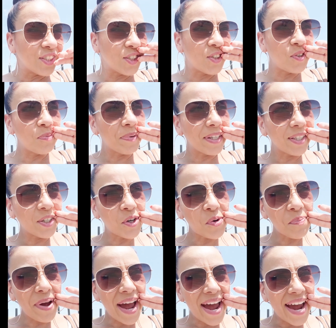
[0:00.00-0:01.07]
Stupid little
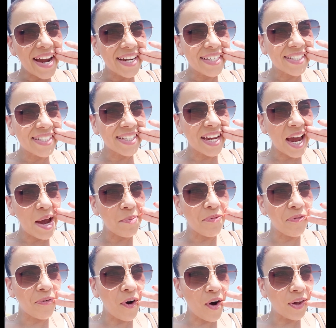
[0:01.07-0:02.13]
bags kept
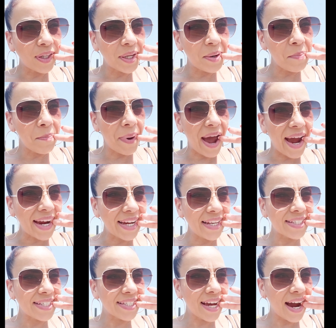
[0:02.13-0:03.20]
falling back
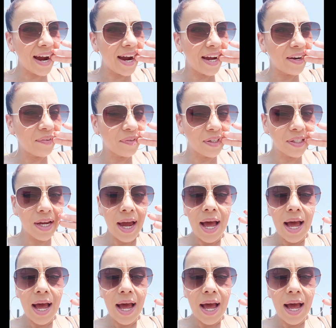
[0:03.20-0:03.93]
inside of the...